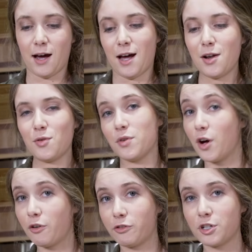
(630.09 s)
I don't
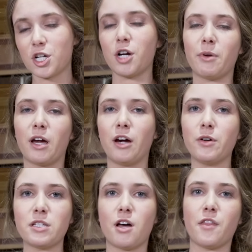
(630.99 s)
know for sure, but I
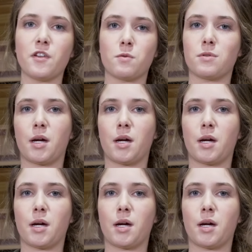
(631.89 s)
always thought this was